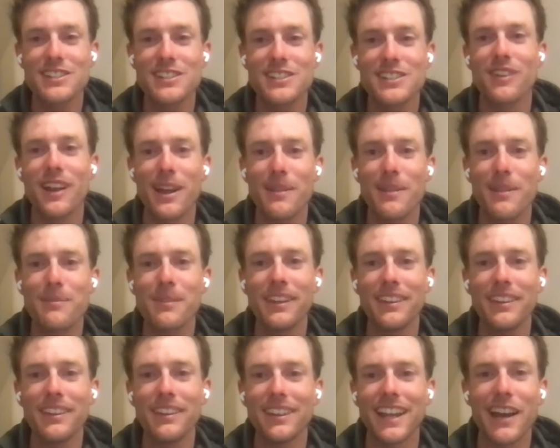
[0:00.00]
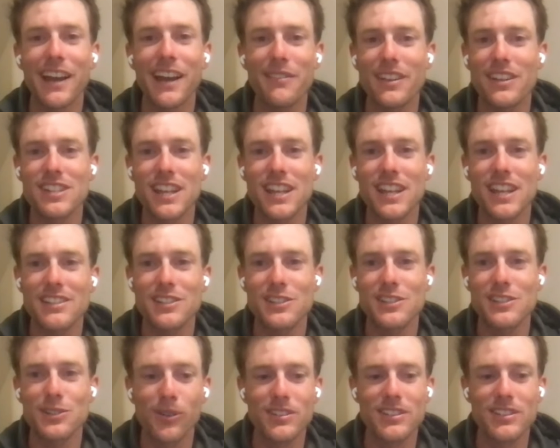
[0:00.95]
and have that chance to talk to them and
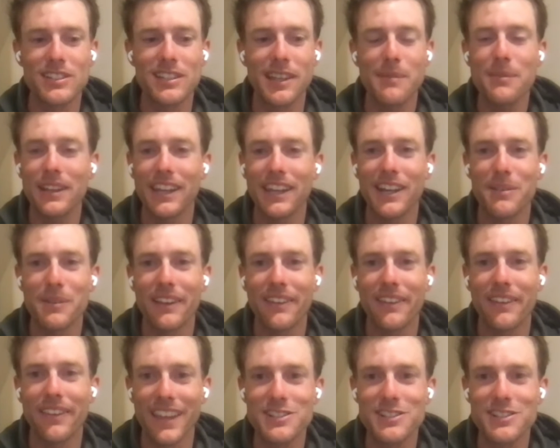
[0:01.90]
hear about their stories and